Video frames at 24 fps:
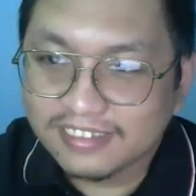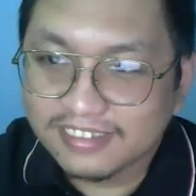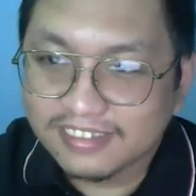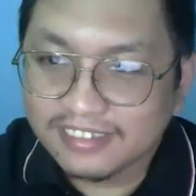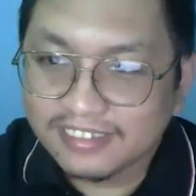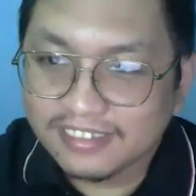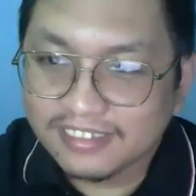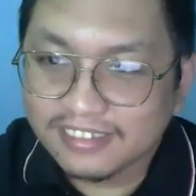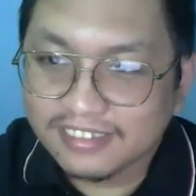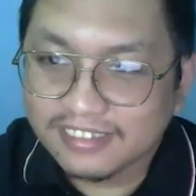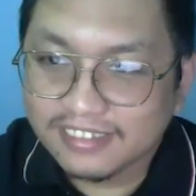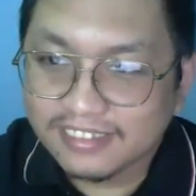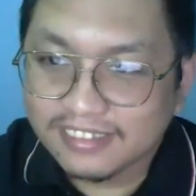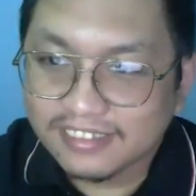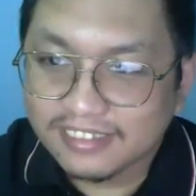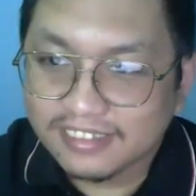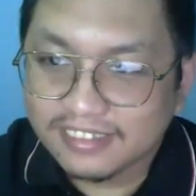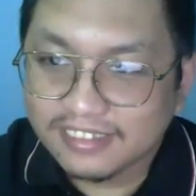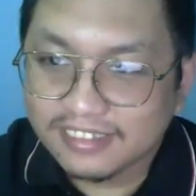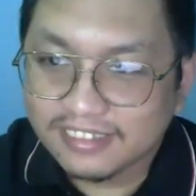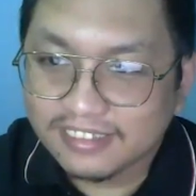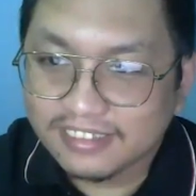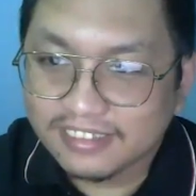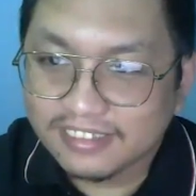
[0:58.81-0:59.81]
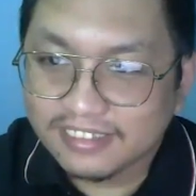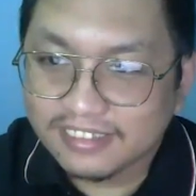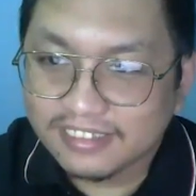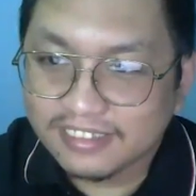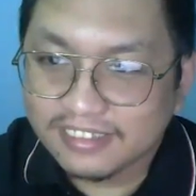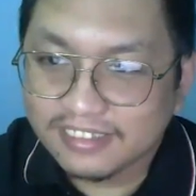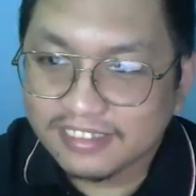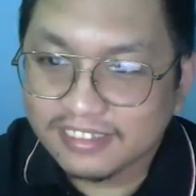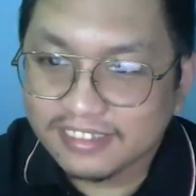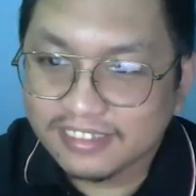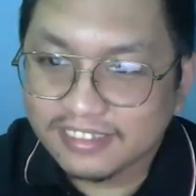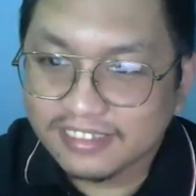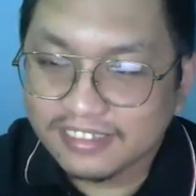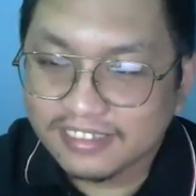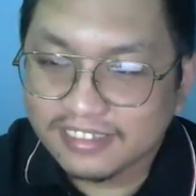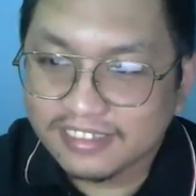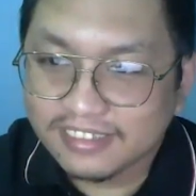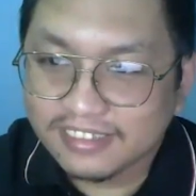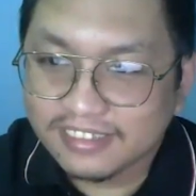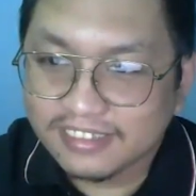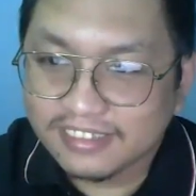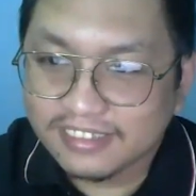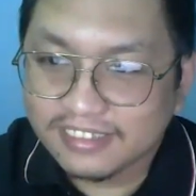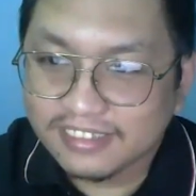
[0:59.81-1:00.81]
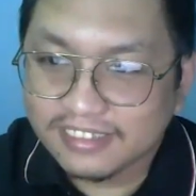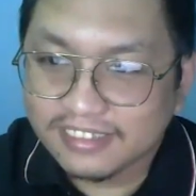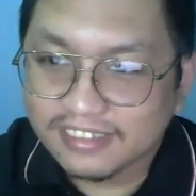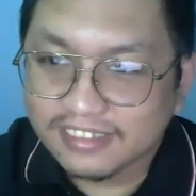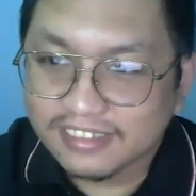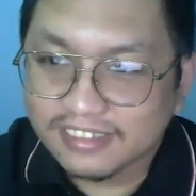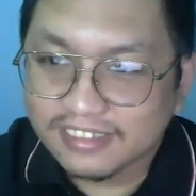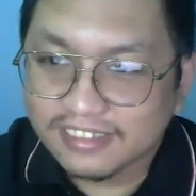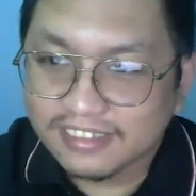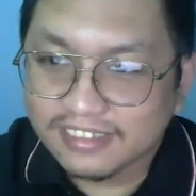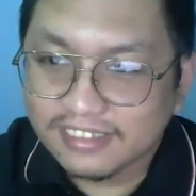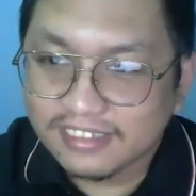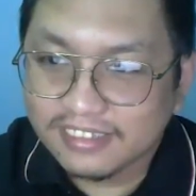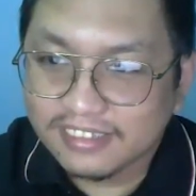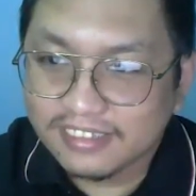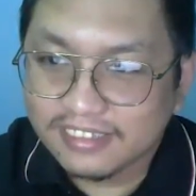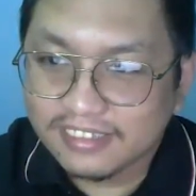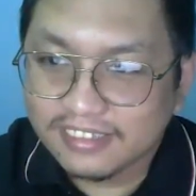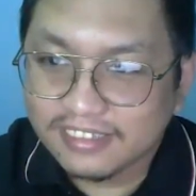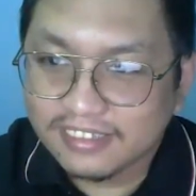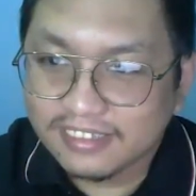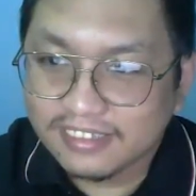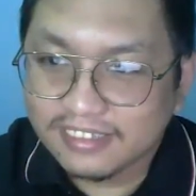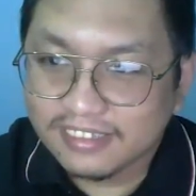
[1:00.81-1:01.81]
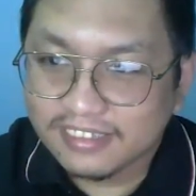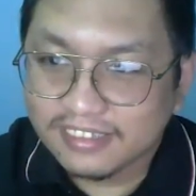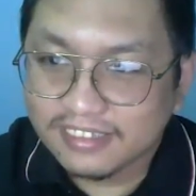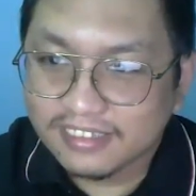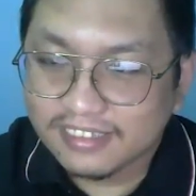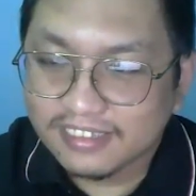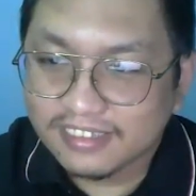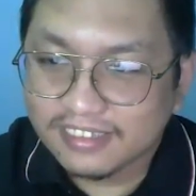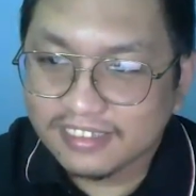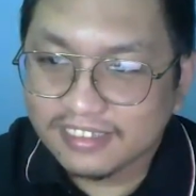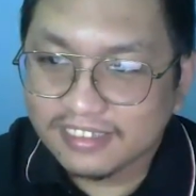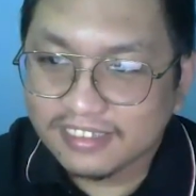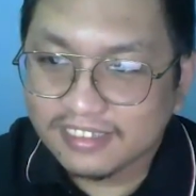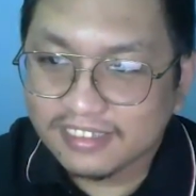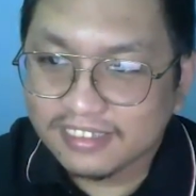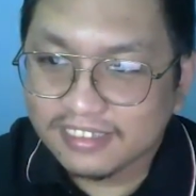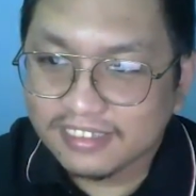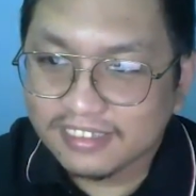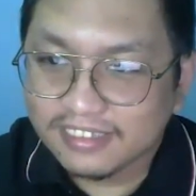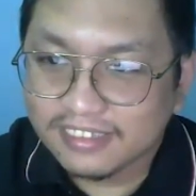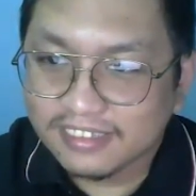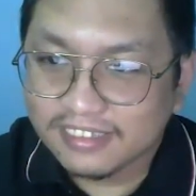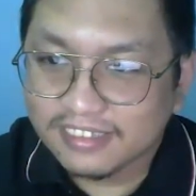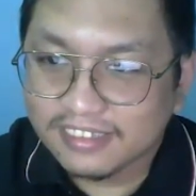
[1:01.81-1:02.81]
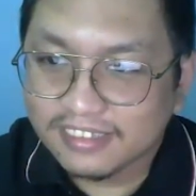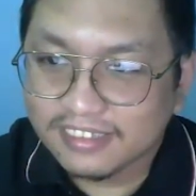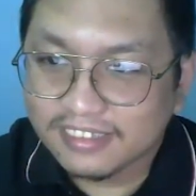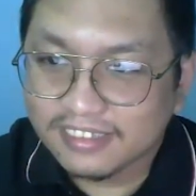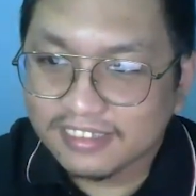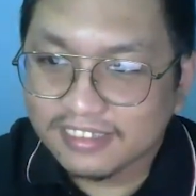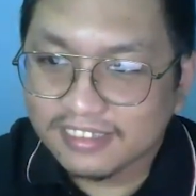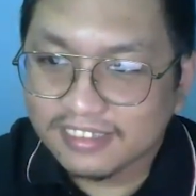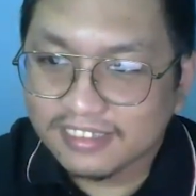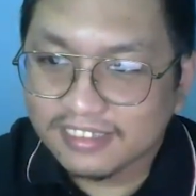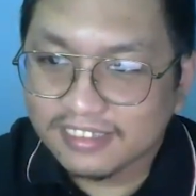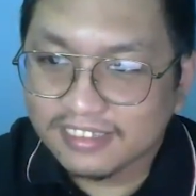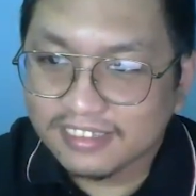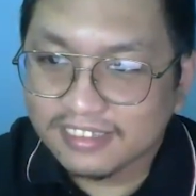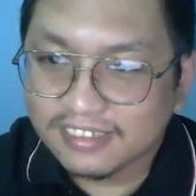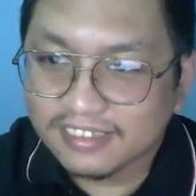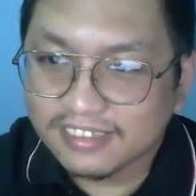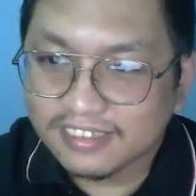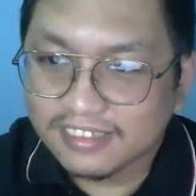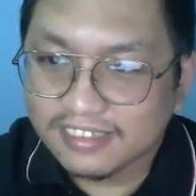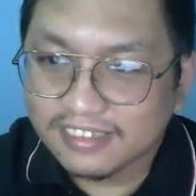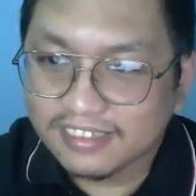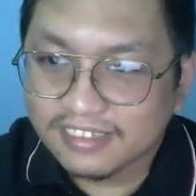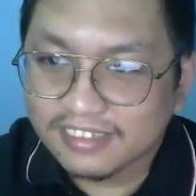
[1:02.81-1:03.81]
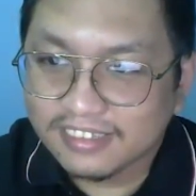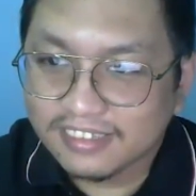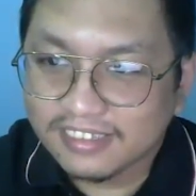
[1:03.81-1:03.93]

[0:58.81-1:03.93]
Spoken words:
[no speech]